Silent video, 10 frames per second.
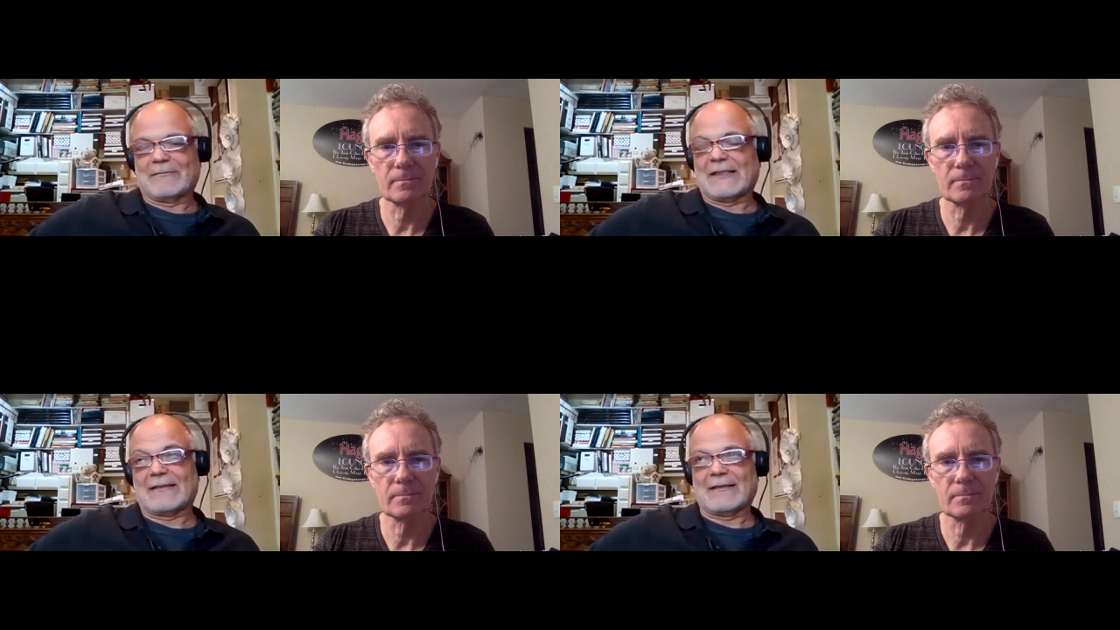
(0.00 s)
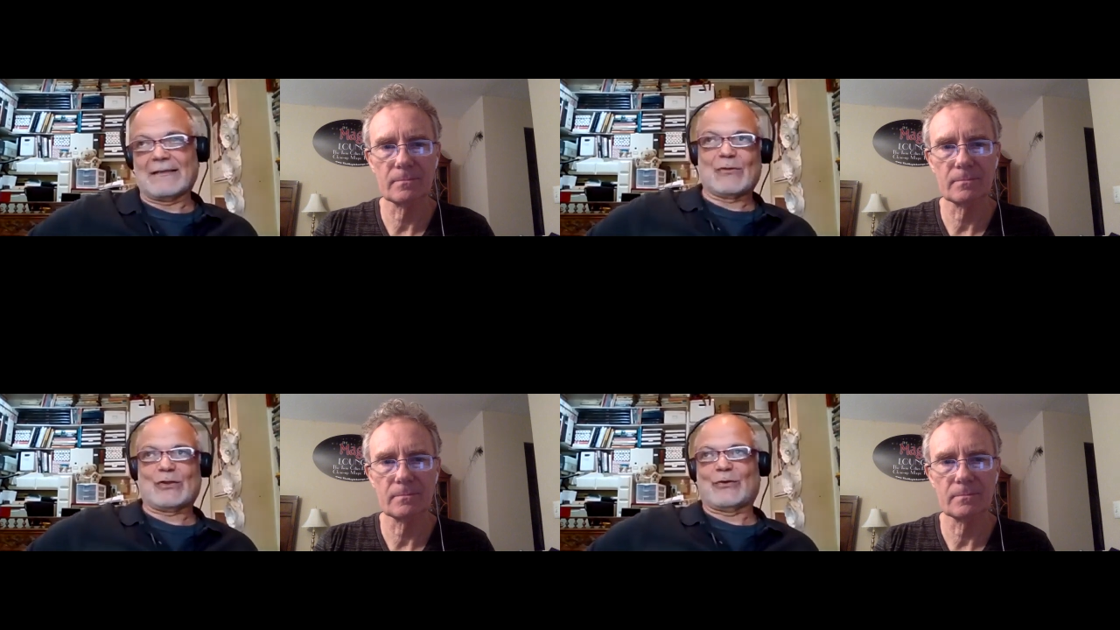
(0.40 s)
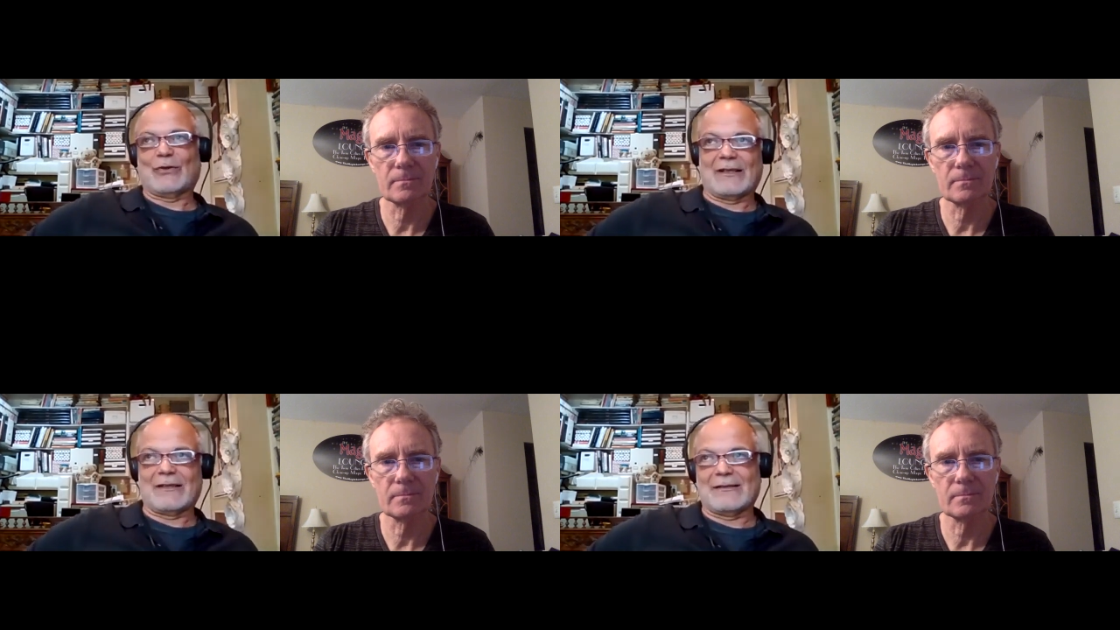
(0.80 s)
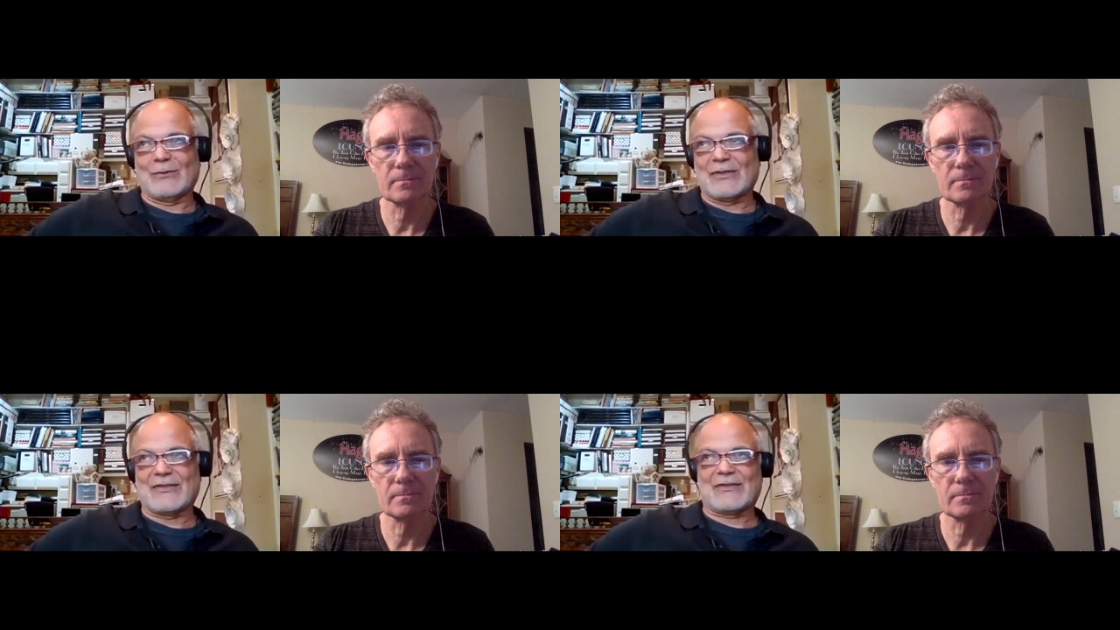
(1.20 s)
Speaker 1: Like in Motorola, there
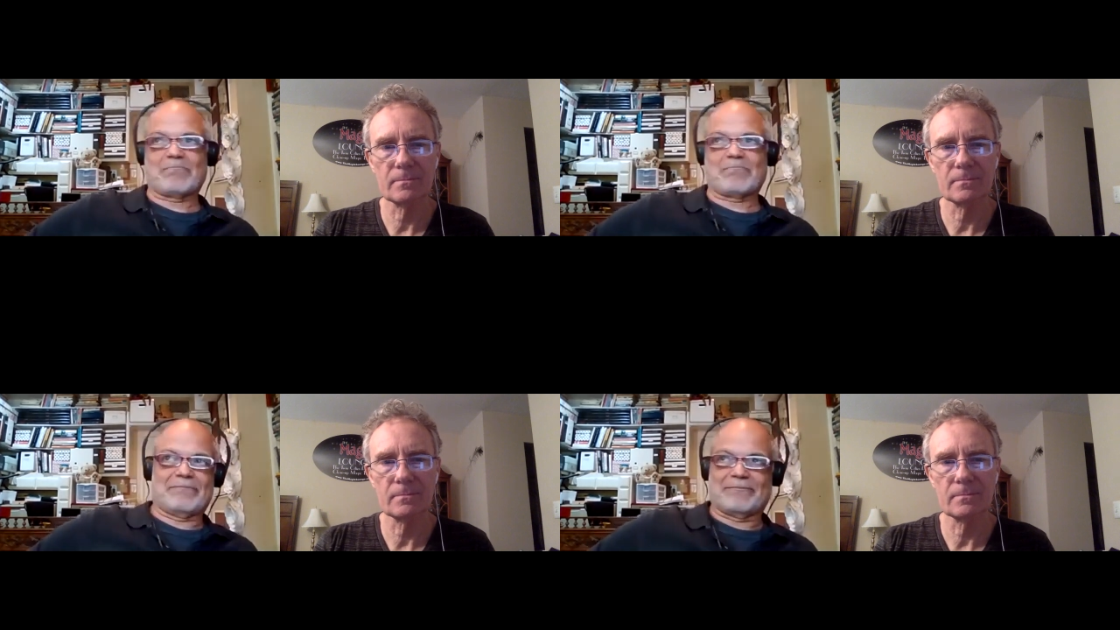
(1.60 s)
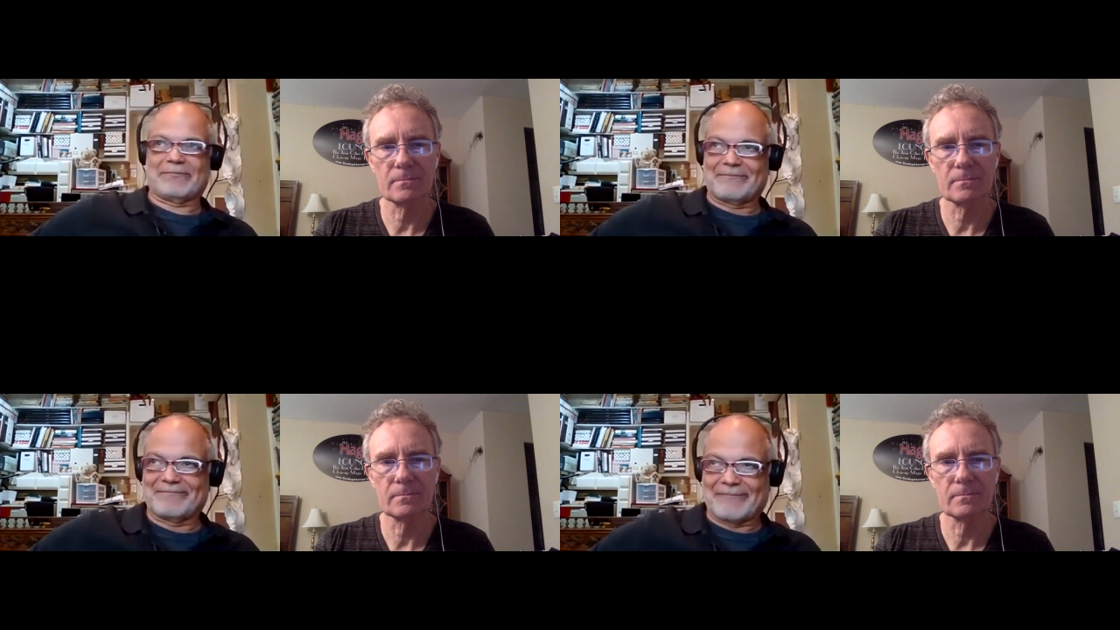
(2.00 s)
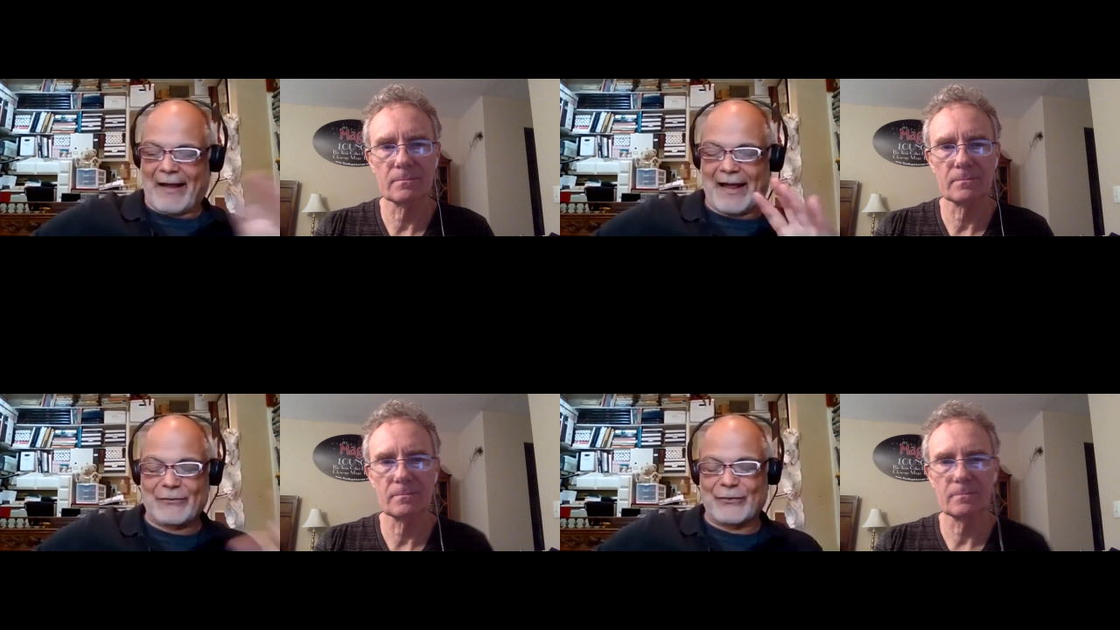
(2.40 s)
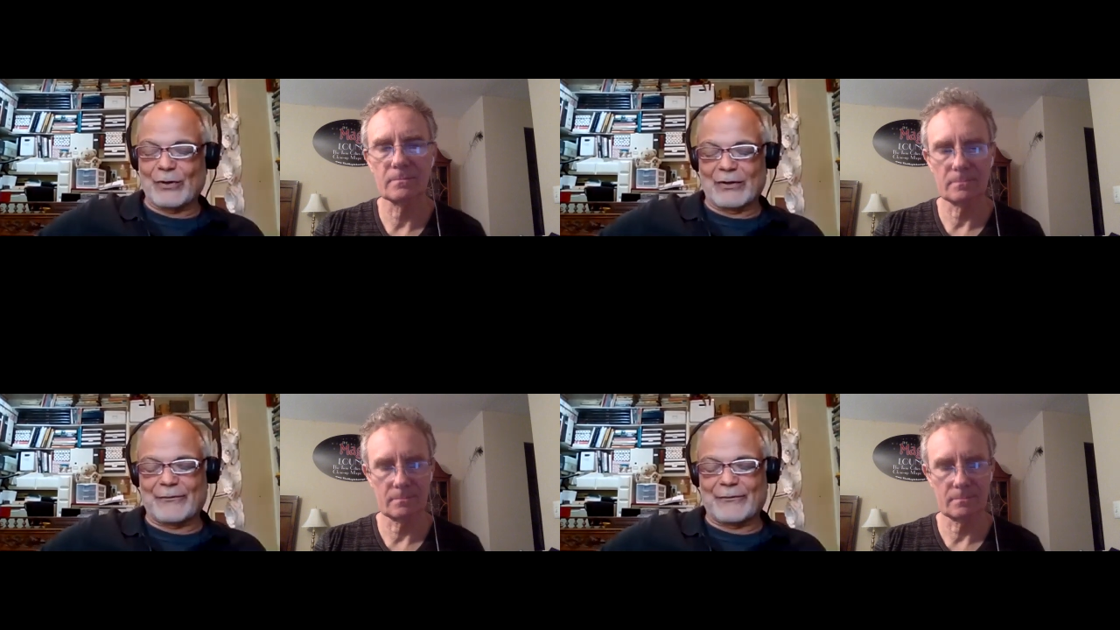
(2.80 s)
was a handful of